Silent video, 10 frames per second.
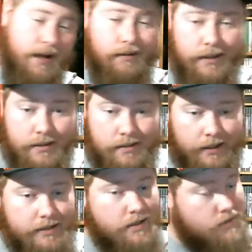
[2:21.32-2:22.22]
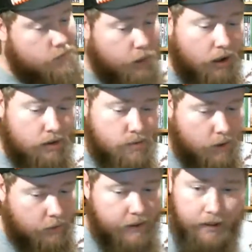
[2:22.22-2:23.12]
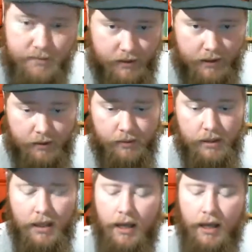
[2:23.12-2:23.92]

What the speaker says: least, like I said, small pickups video.